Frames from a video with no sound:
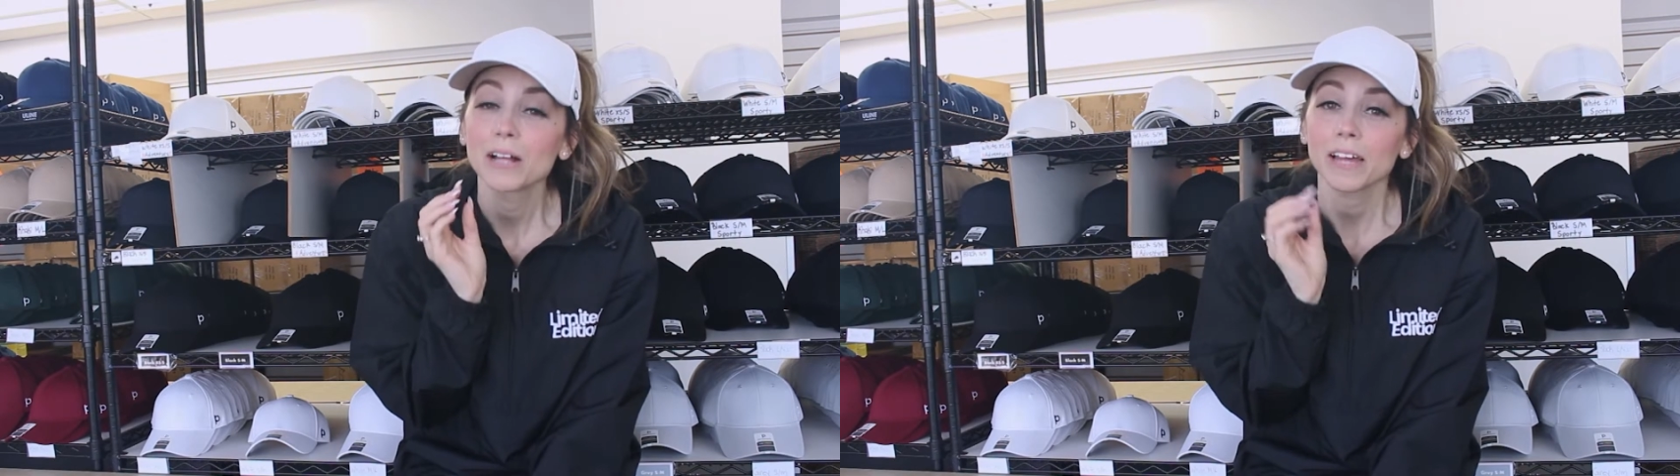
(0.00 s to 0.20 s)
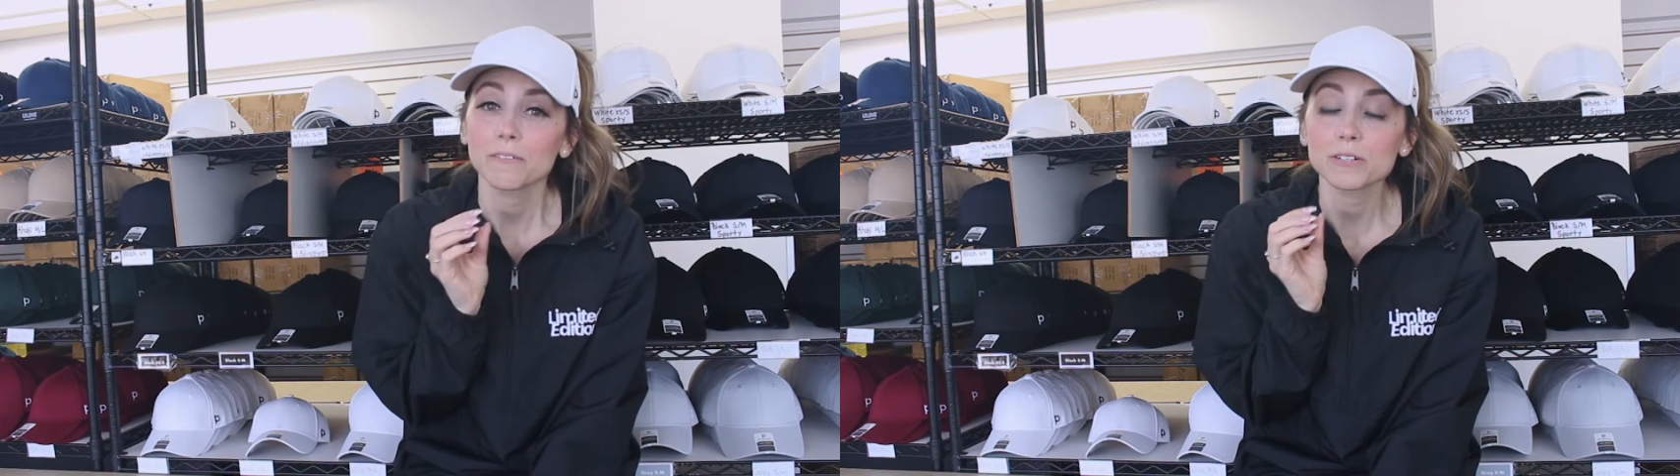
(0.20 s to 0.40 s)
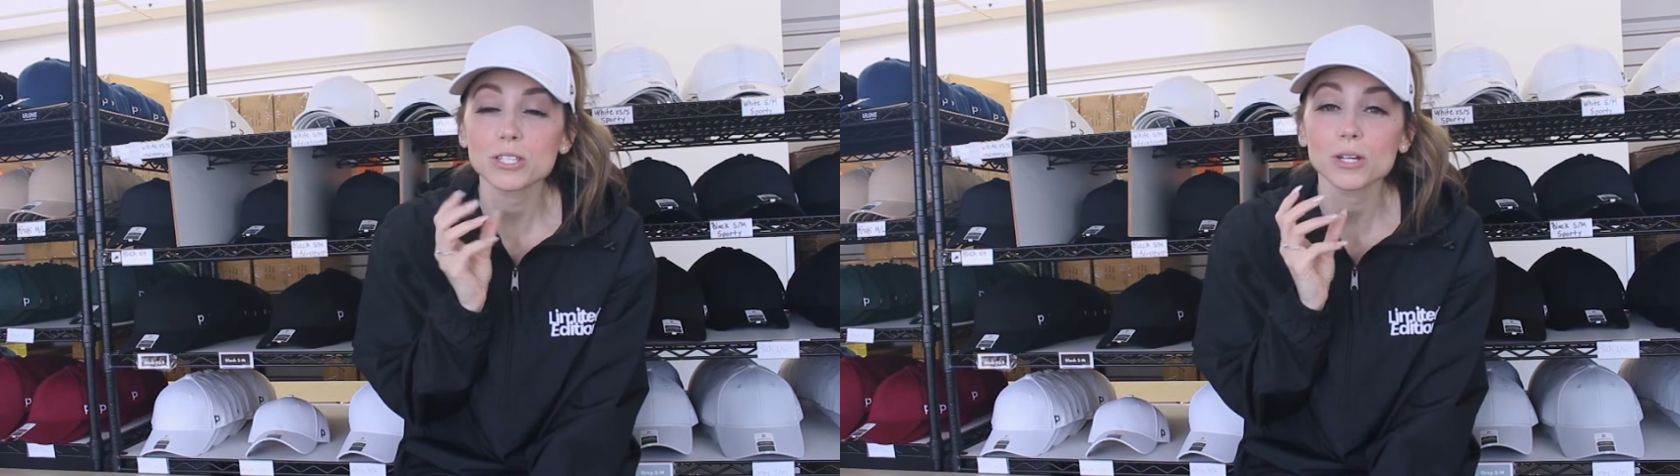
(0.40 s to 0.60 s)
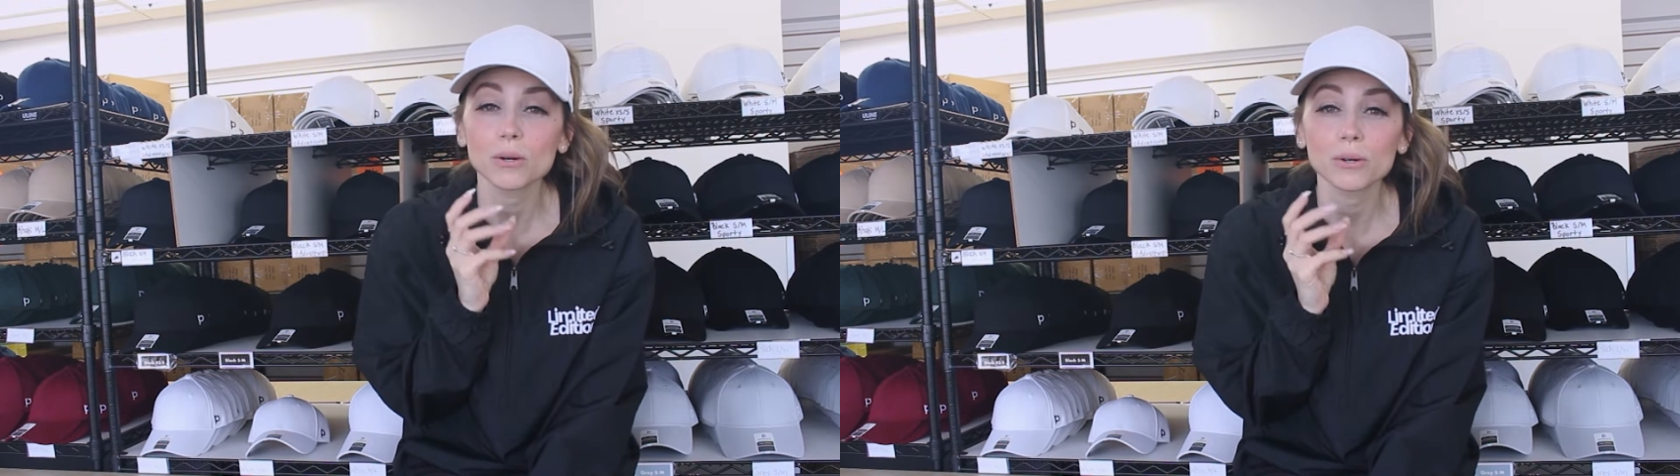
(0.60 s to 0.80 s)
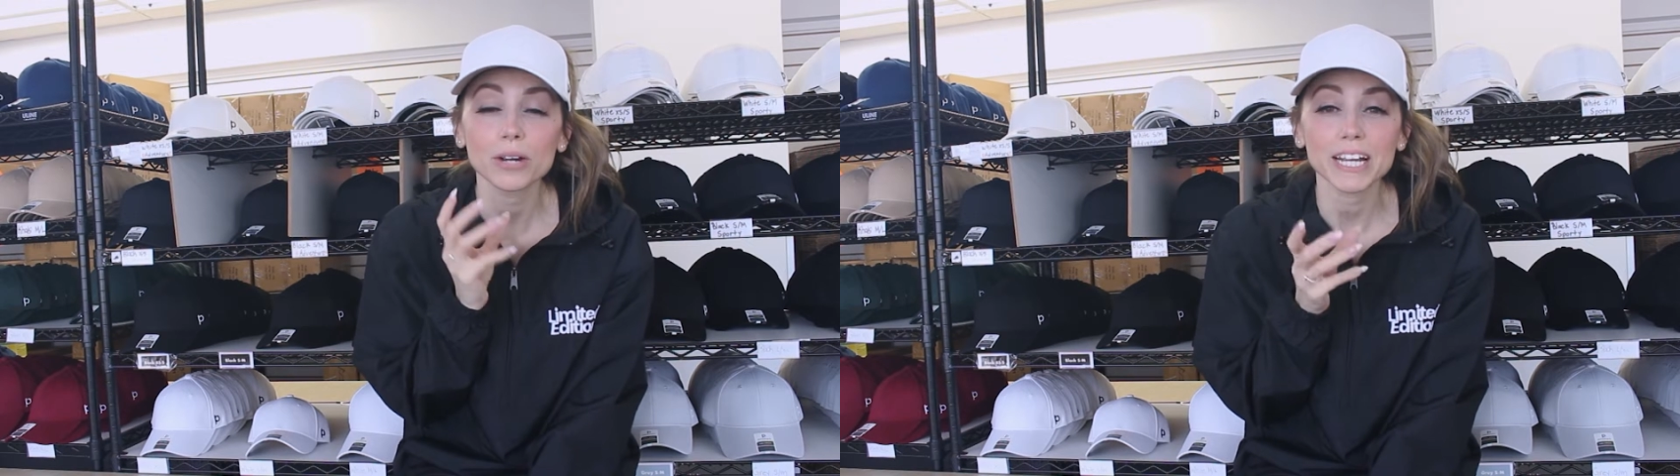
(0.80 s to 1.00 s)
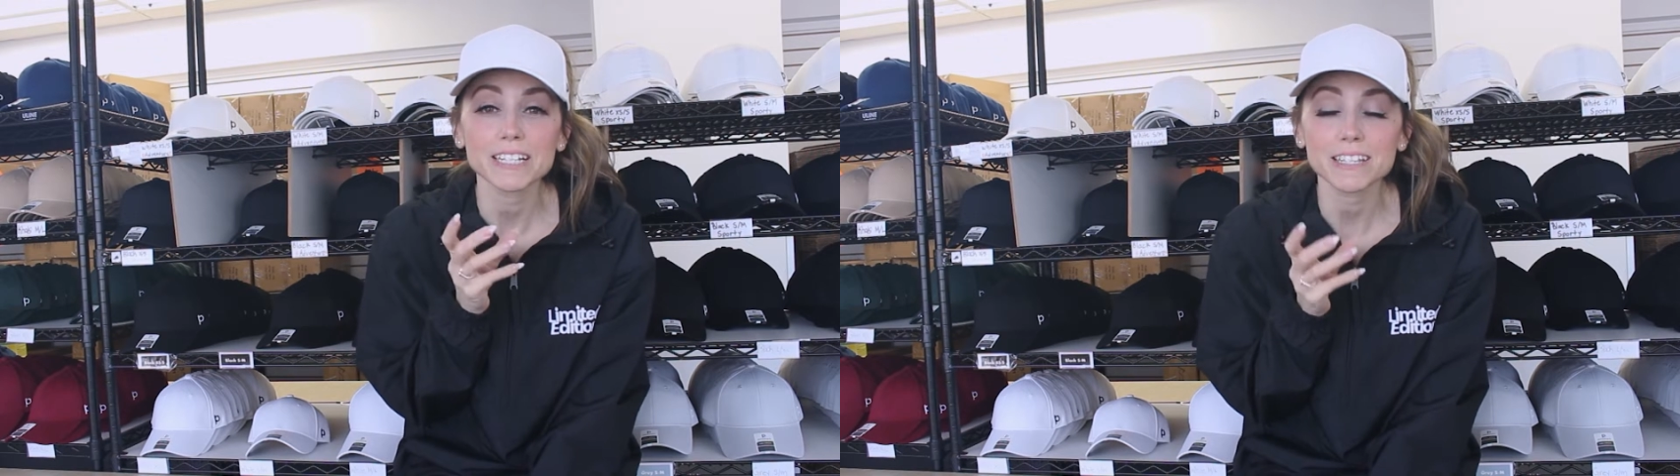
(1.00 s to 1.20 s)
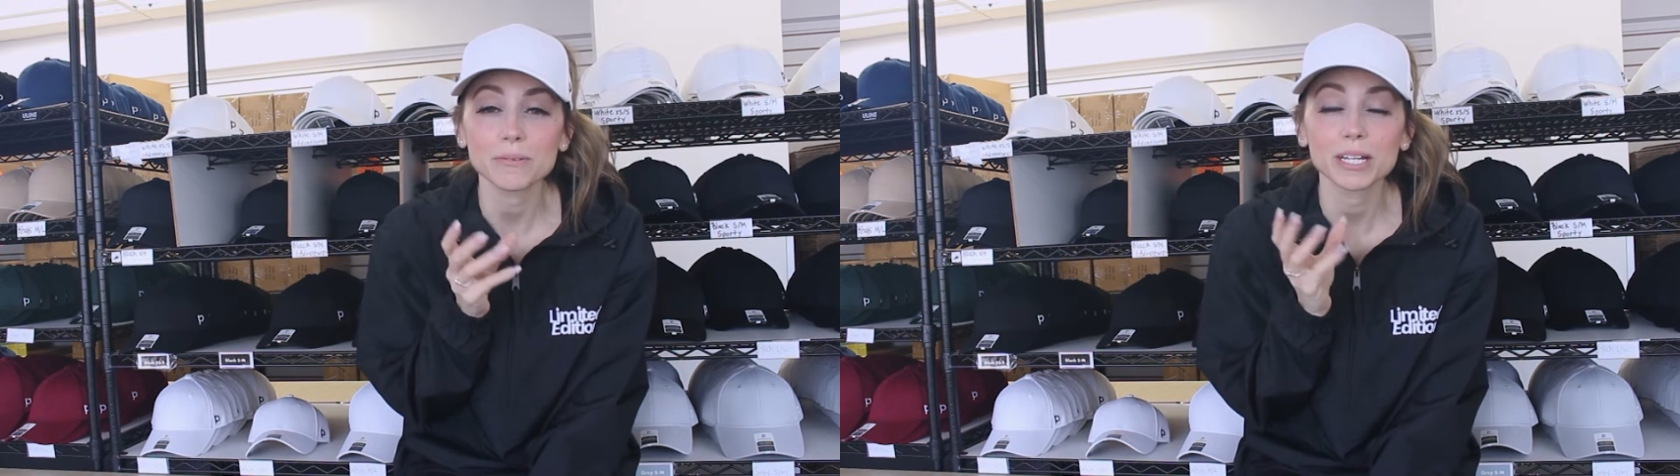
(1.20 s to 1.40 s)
Life was so crazy.